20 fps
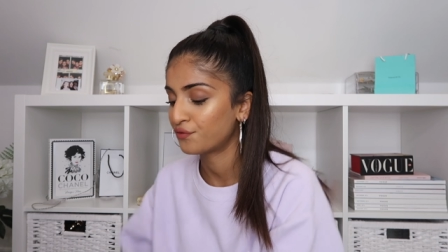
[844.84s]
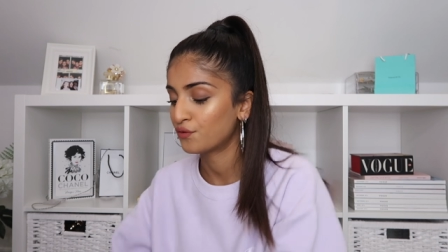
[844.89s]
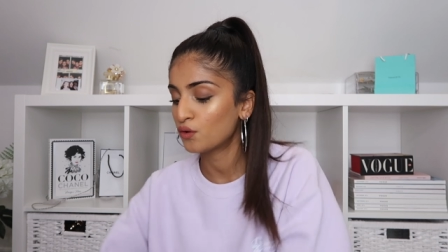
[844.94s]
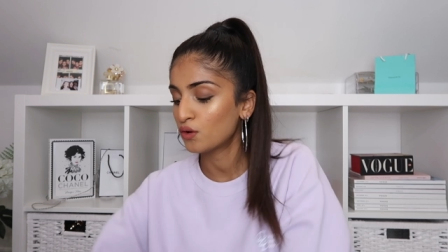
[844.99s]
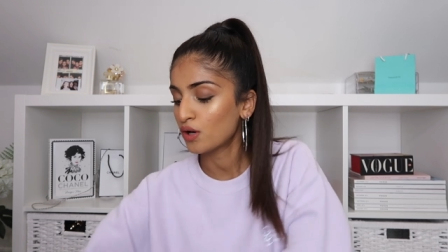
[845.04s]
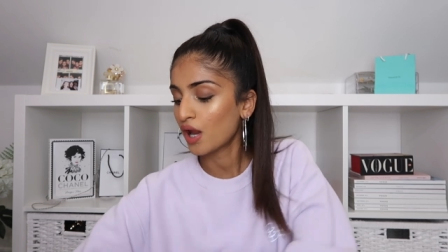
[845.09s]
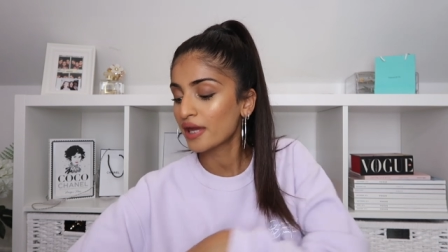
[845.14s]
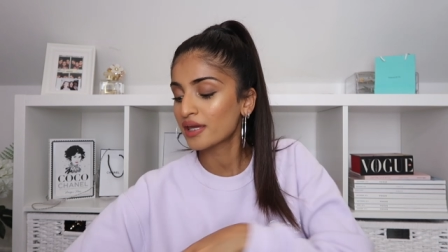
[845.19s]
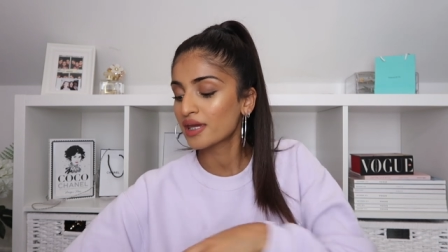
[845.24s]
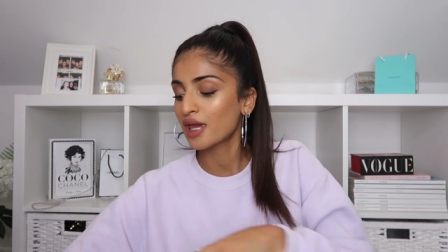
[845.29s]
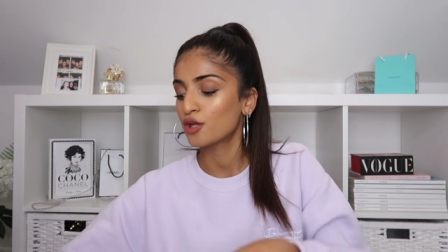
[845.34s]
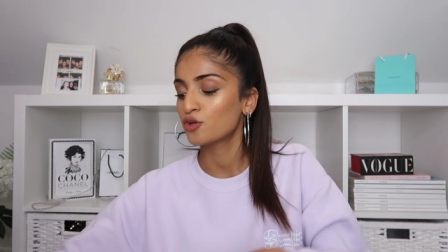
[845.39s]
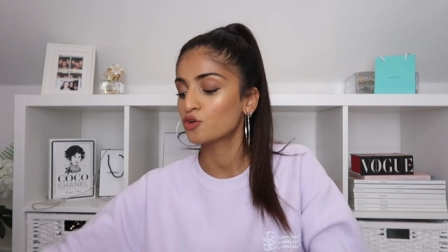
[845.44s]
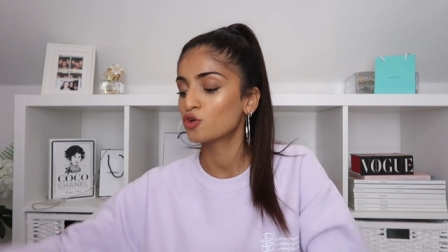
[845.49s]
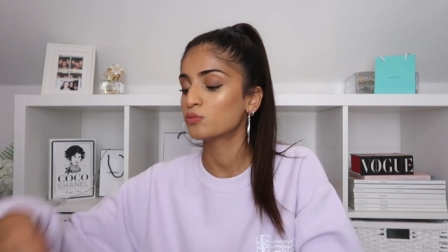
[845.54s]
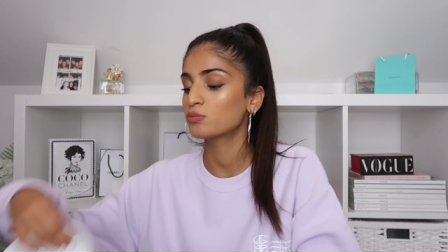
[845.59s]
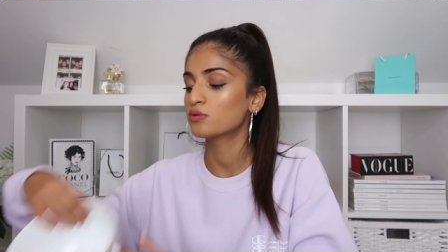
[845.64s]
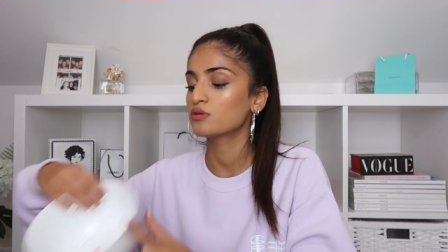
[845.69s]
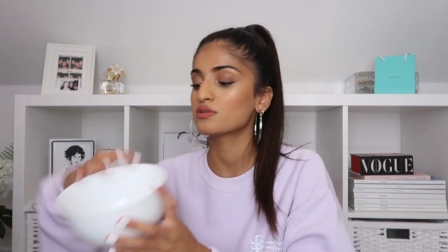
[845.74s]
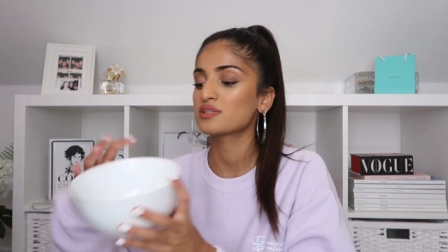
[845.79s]
for like a
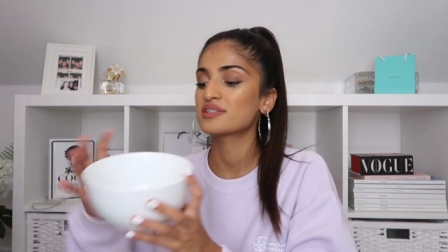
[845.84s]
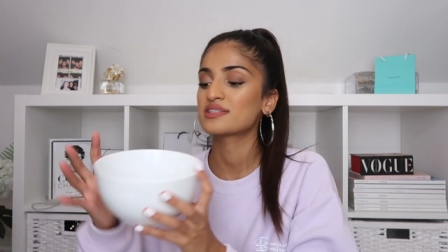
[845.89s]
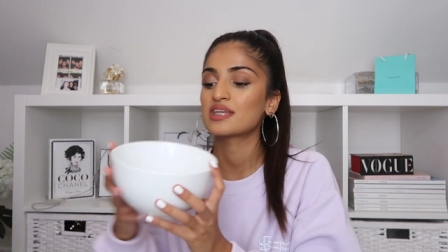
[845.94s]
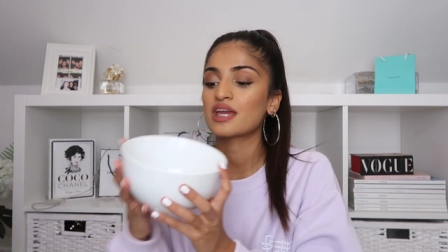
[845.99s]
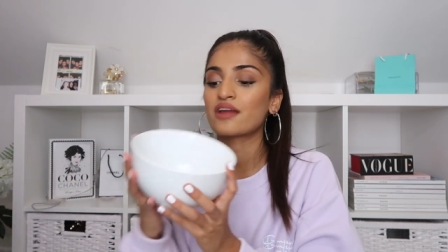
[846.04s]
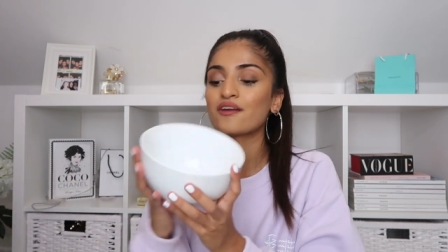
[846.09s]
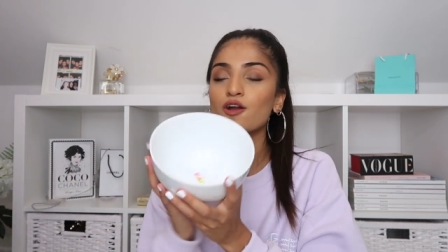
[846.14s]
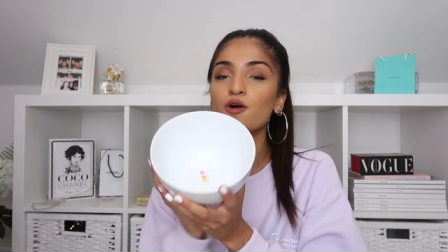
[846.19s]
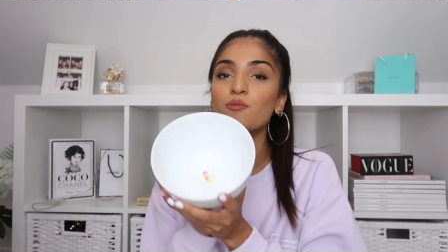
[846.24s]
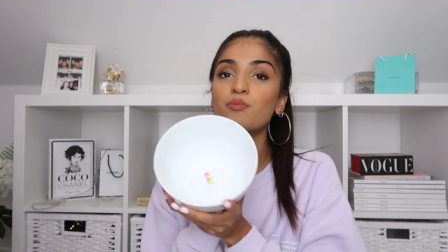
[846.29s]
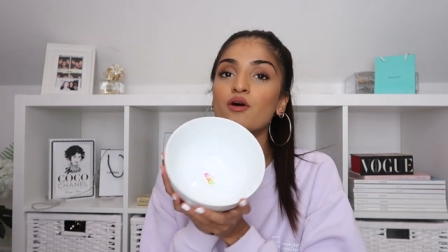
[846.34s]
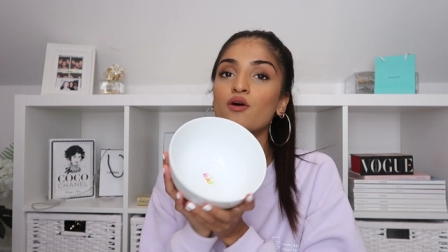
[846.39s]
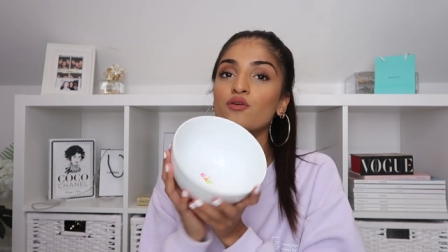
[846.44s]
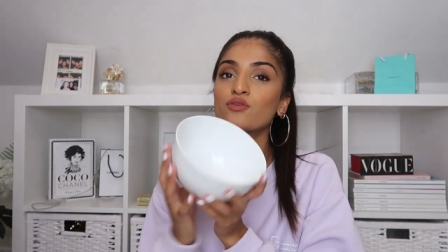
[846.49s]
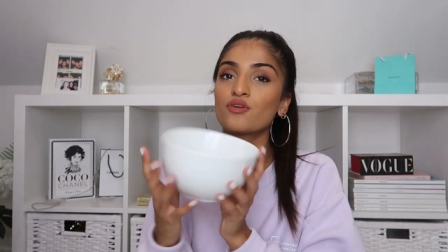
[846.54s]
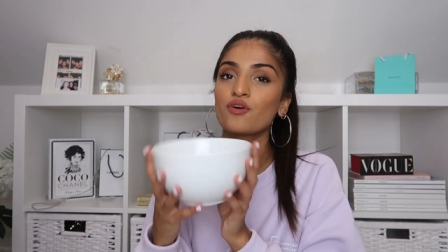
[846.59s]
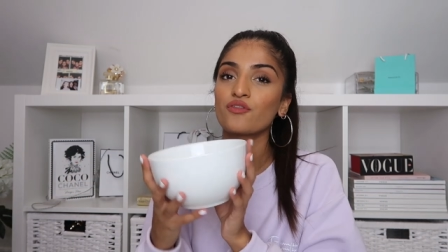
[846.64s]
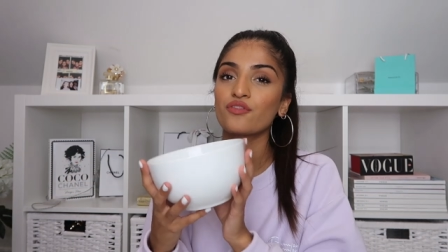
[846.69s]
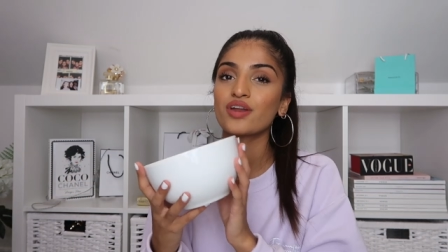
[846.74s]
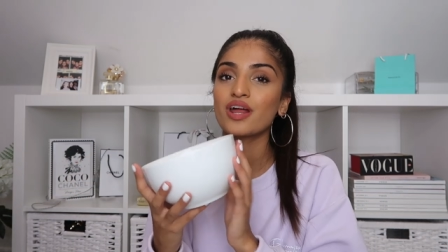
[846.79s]
normal cereal bowl,
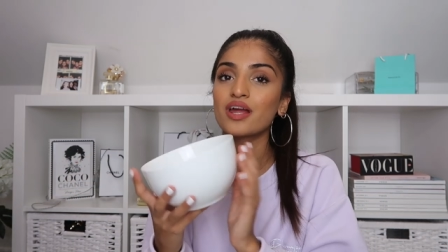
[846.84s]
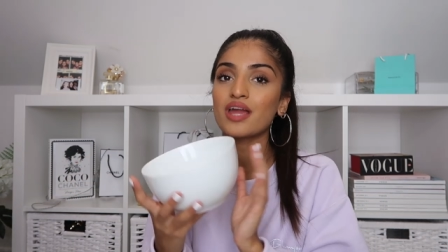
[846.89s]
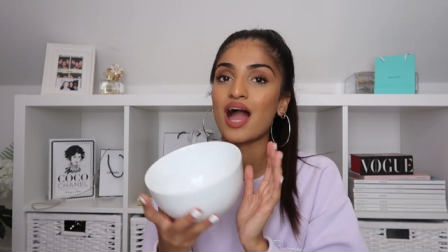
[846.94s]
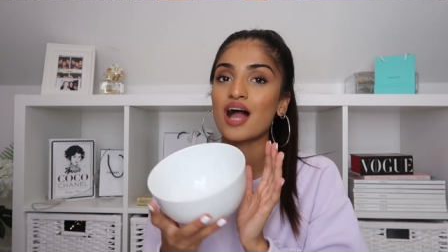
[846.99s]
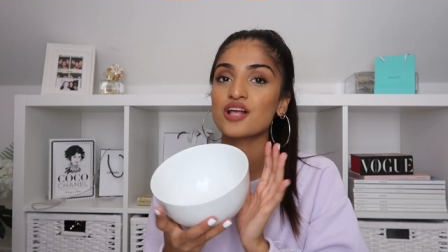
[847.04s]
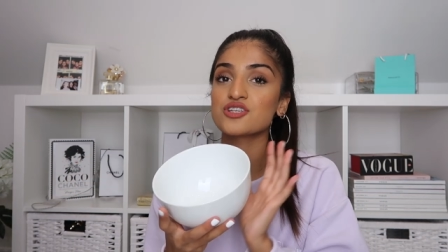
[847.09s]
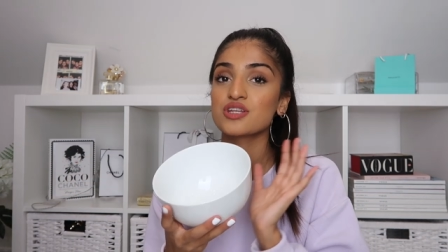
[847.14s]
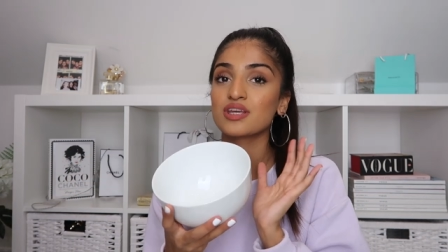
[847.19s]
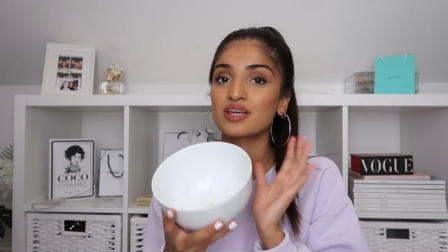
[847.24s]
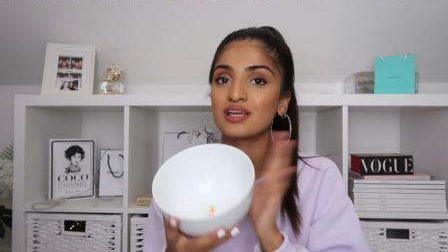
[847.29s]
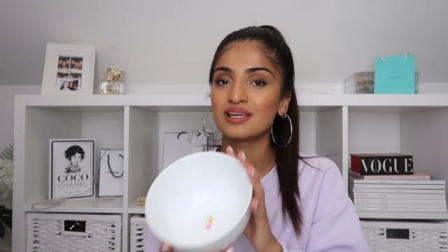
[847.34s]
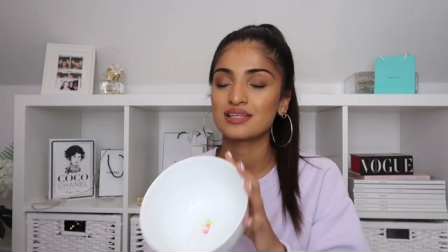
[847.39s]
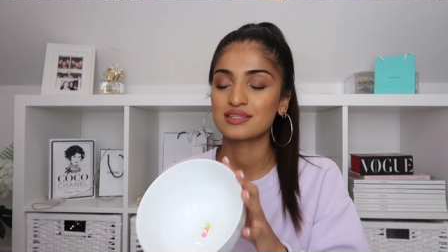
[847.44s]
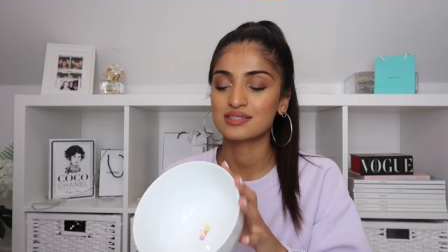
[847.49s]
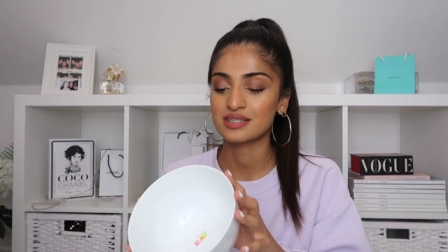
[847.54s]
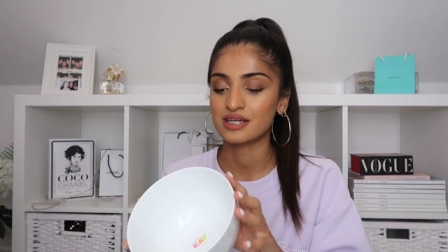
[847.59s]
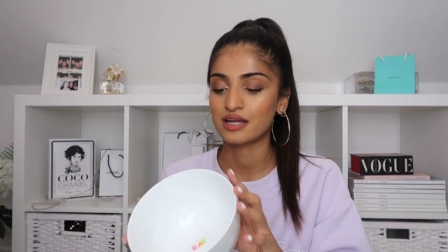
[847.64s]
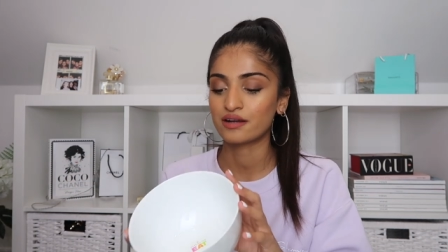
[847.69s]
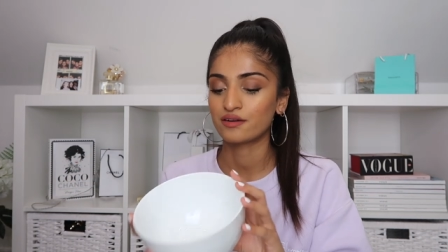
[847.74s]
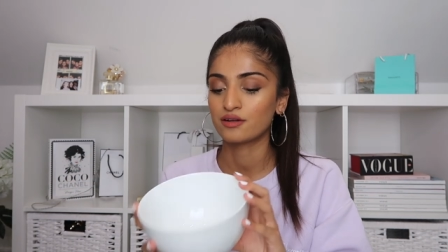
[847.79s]
not that I actually eat
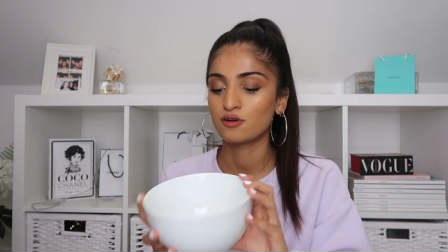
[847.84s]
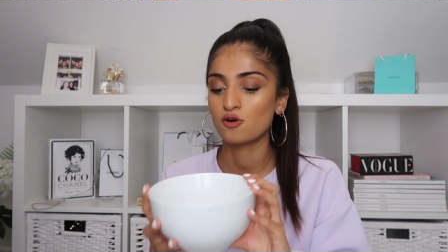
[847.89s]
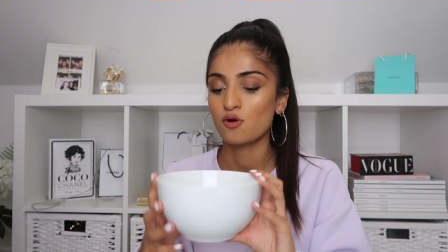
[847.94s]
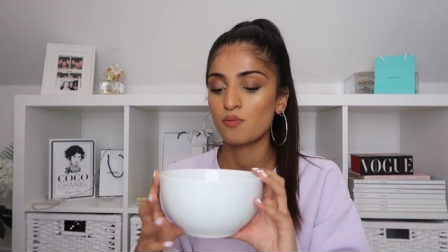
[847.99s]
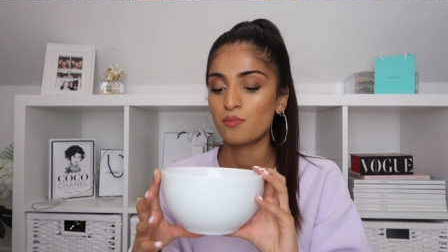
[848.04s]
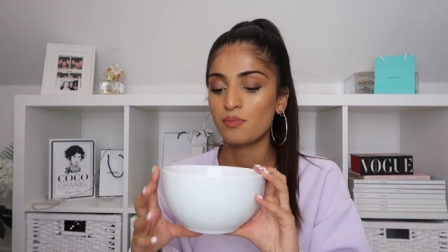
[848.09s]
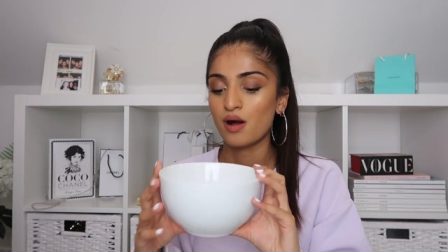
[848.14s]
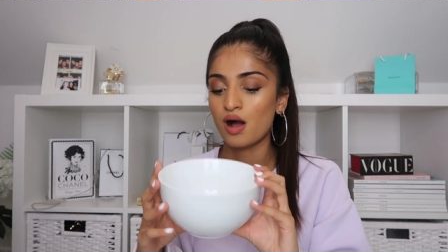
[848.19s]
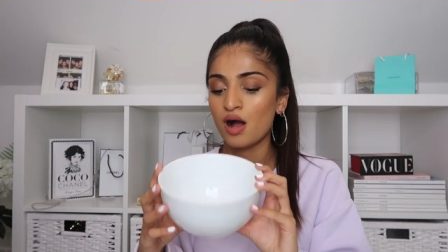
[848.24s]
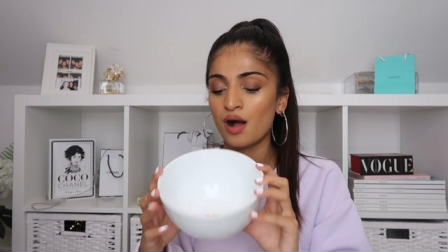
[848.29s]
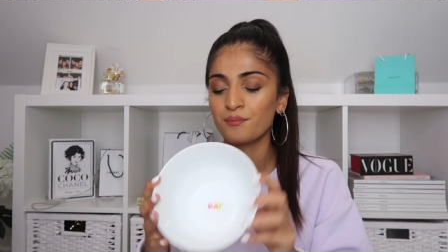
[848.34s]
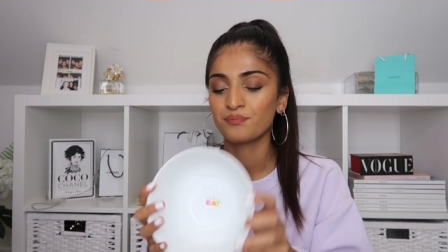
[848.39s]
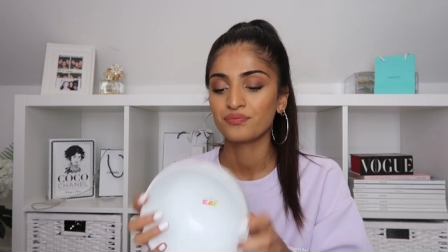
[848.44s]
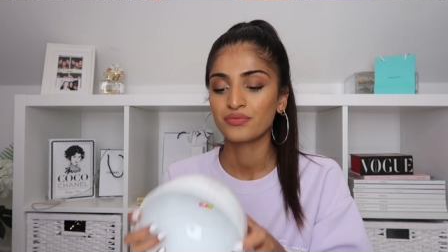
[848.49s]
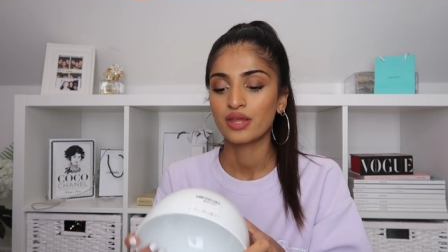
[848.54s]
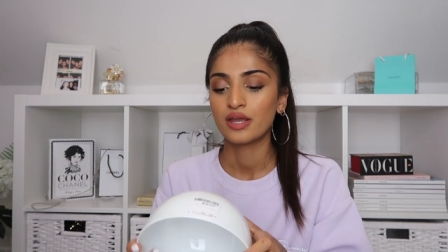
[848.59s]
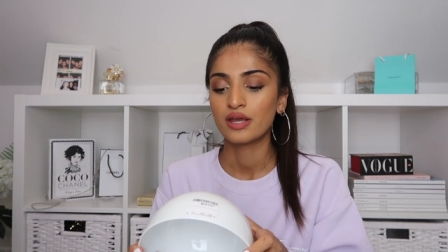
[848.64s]
cereal, but